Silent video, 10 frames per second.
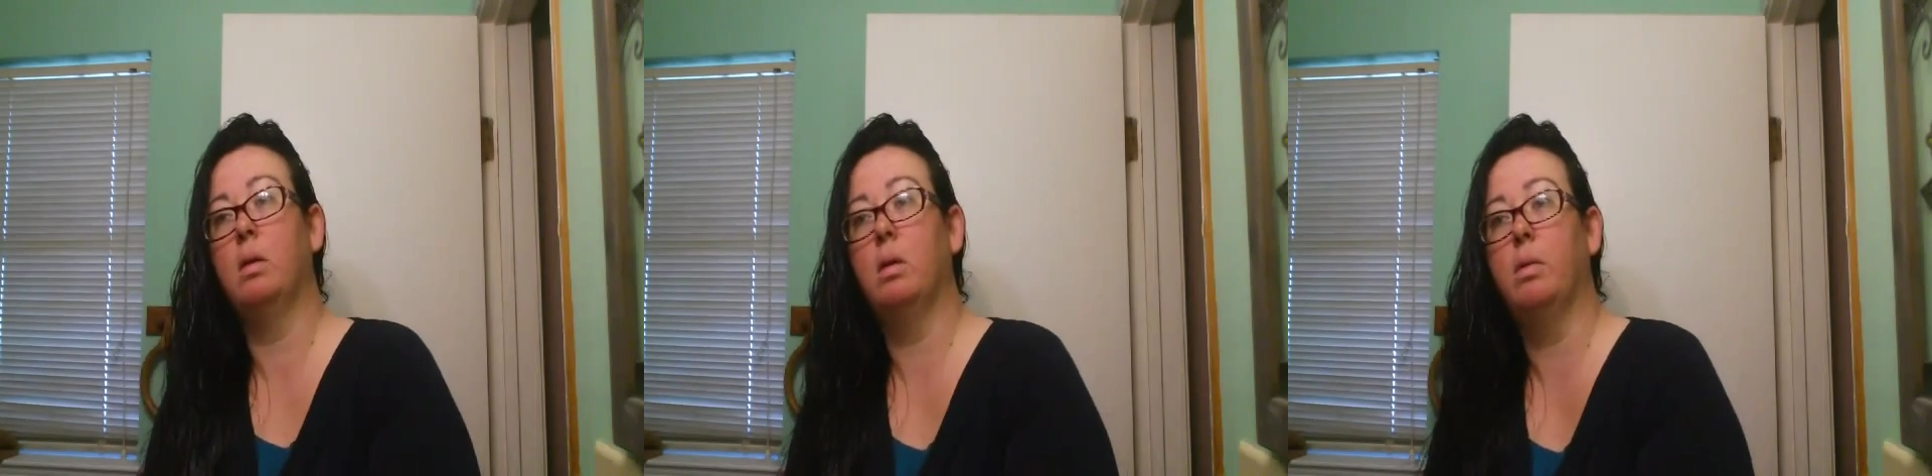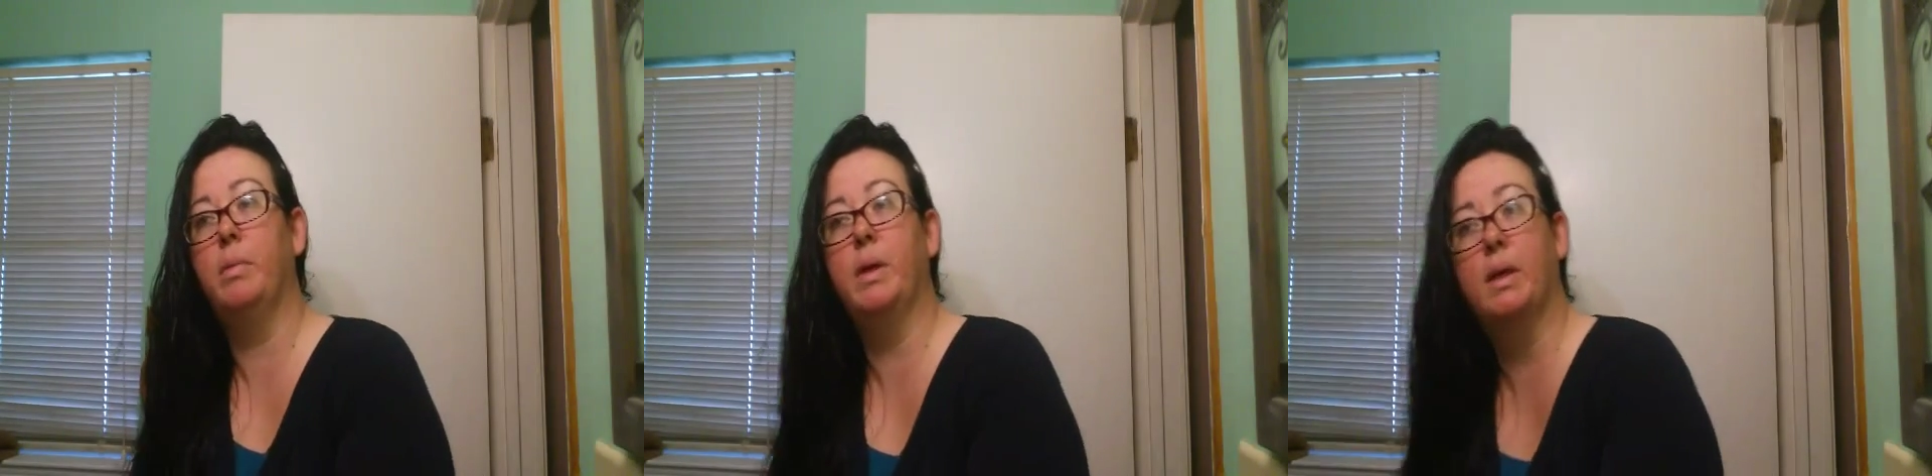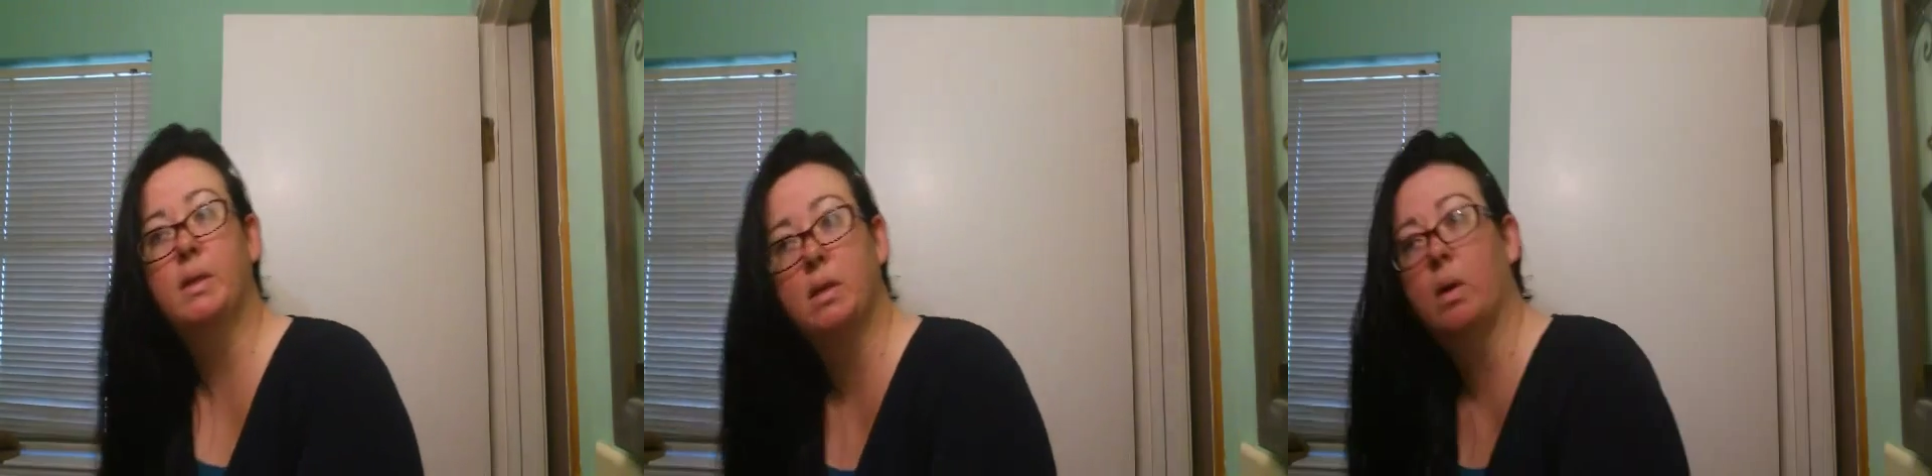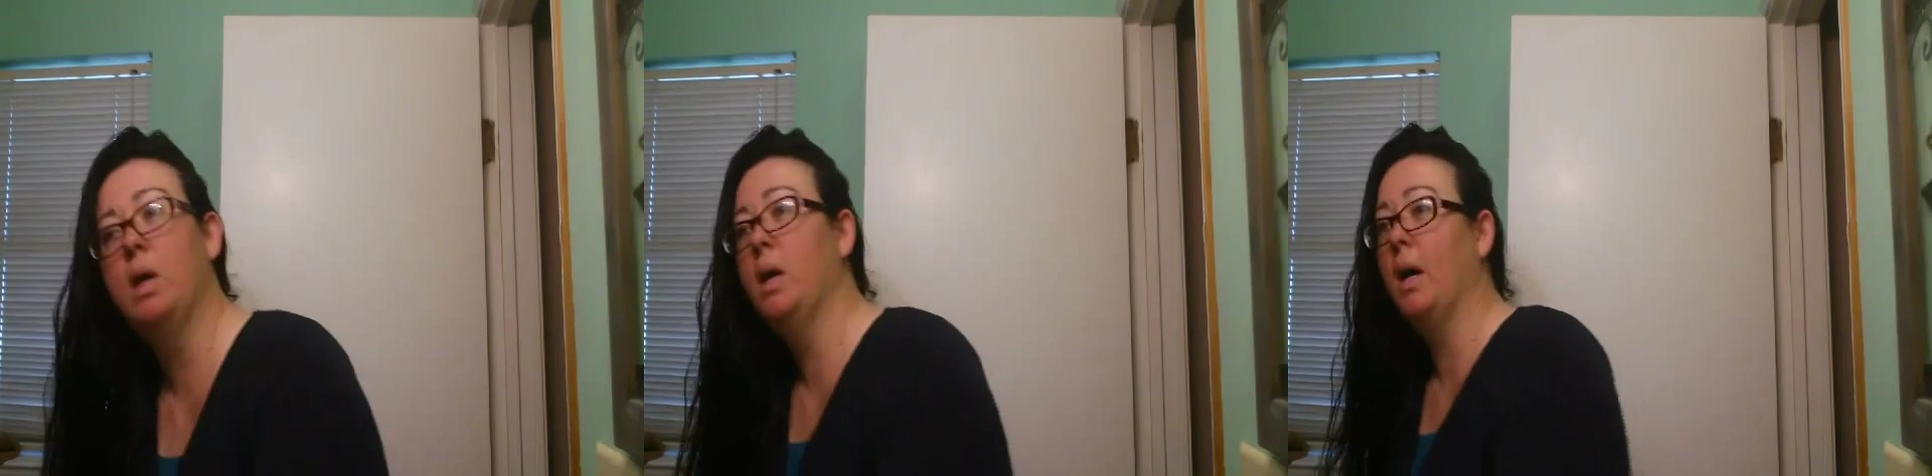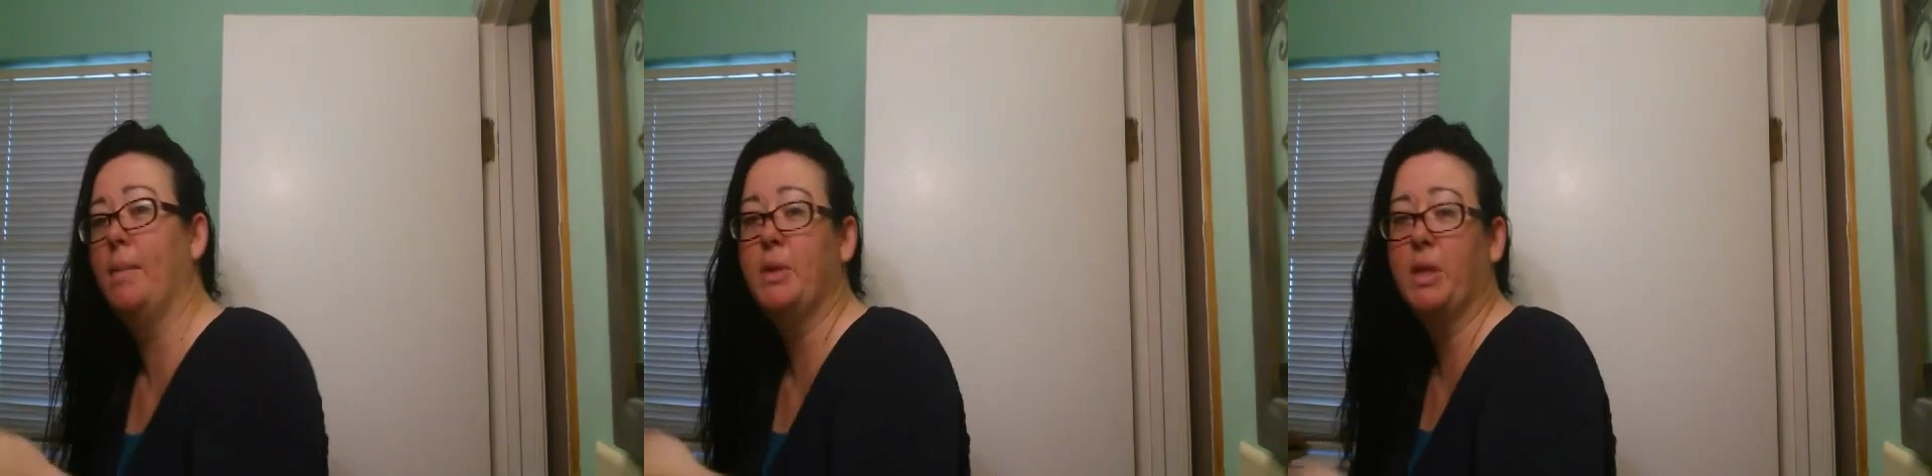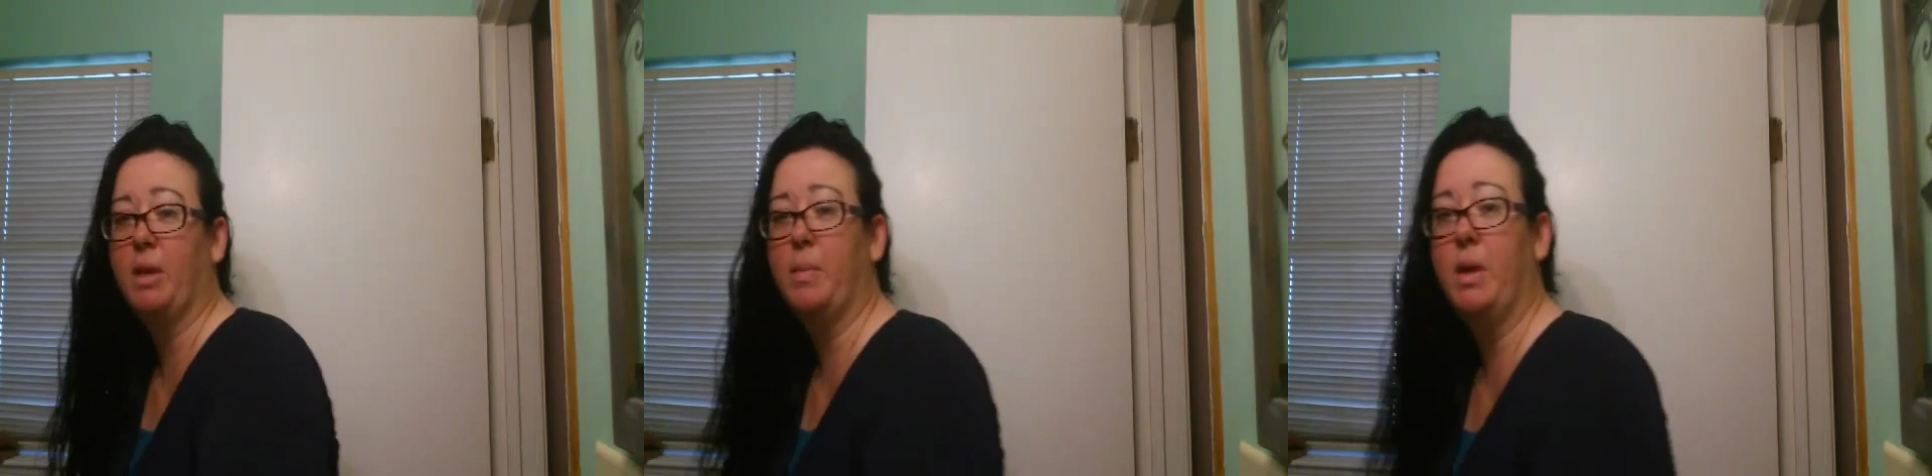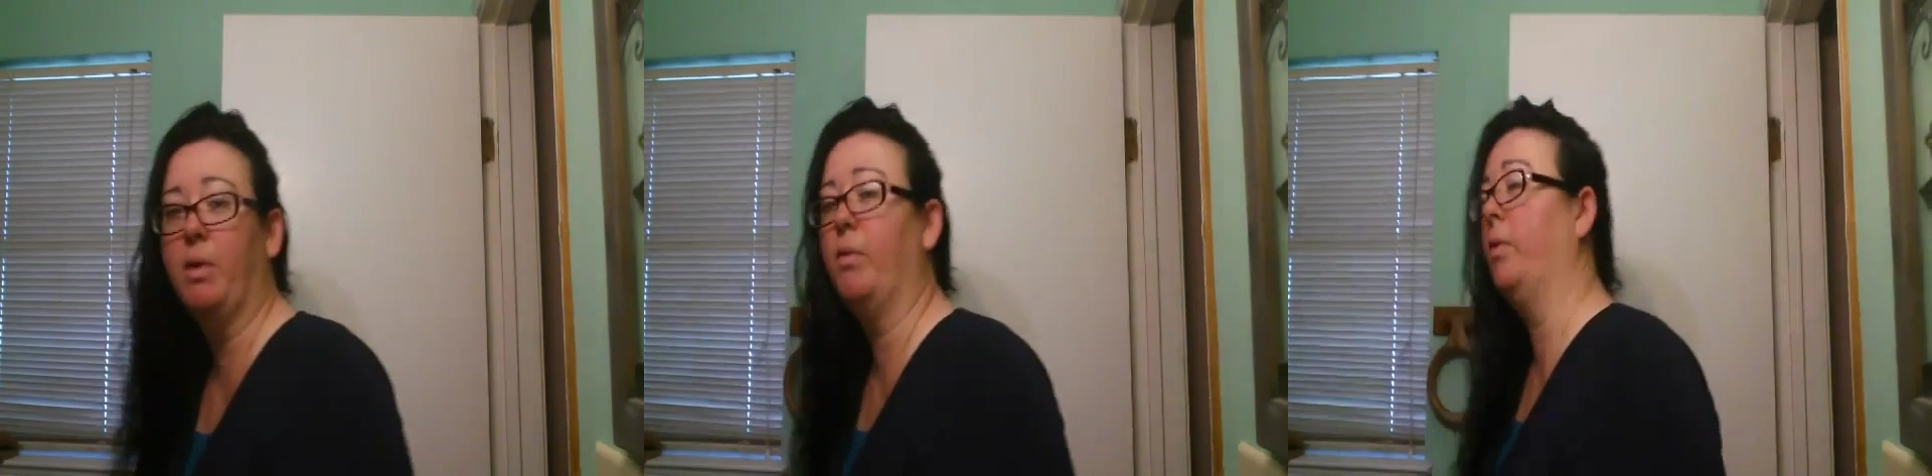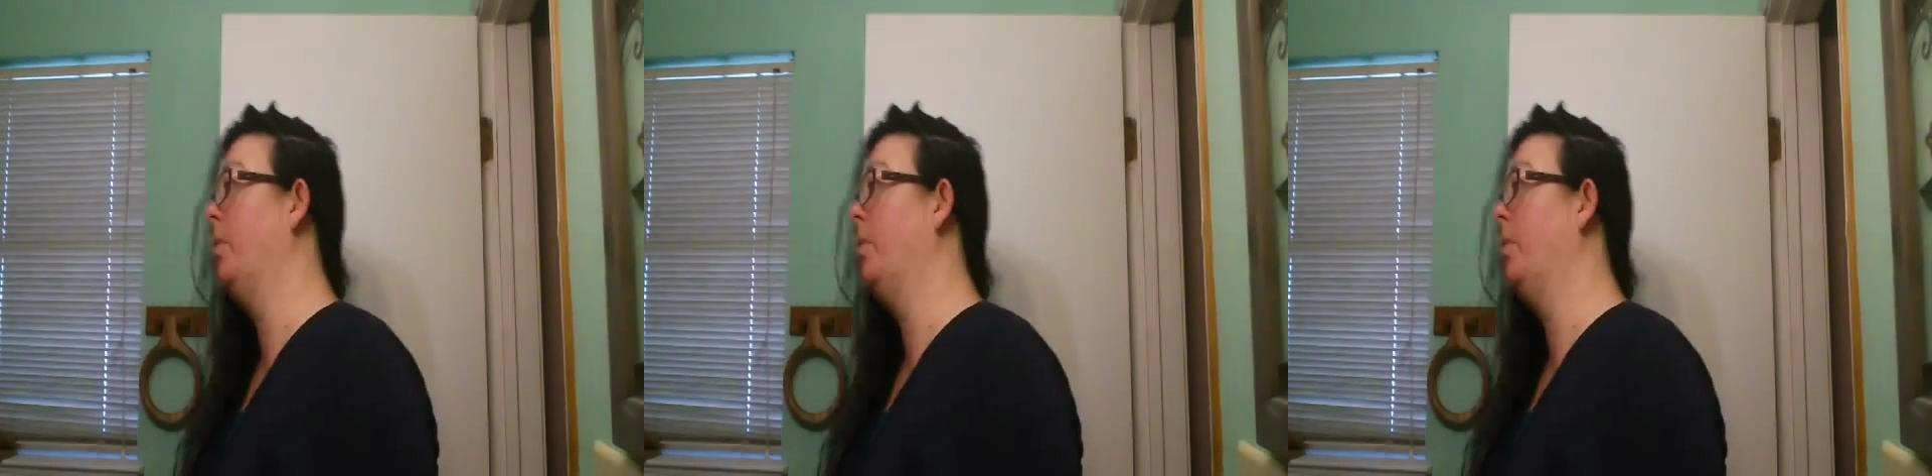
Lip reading: little bit. So I'm just going to bend over